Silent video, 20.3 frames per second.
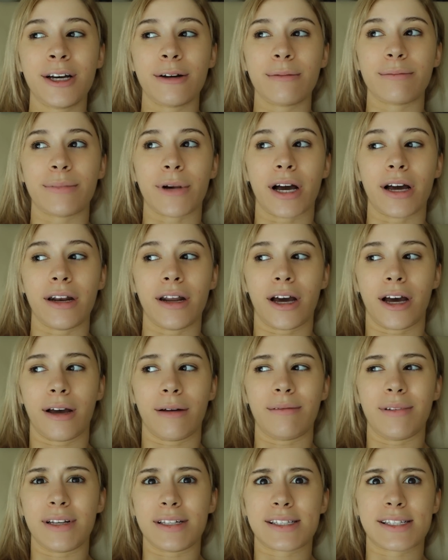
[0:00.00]
but
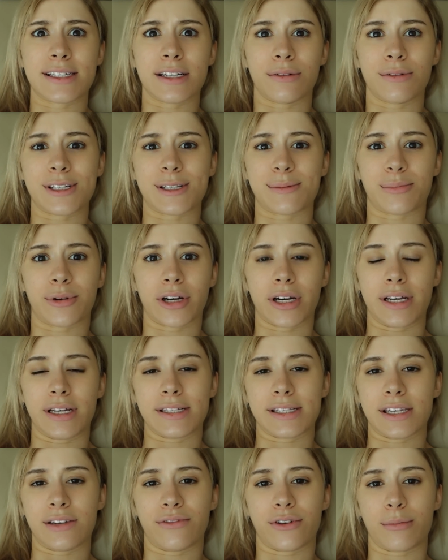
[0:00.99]
it still was pretty
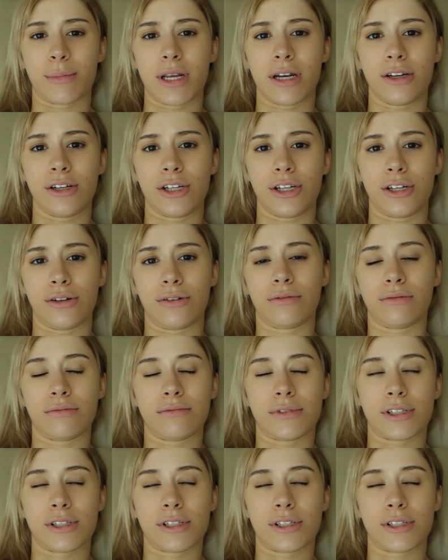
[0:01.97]
easy for me to do.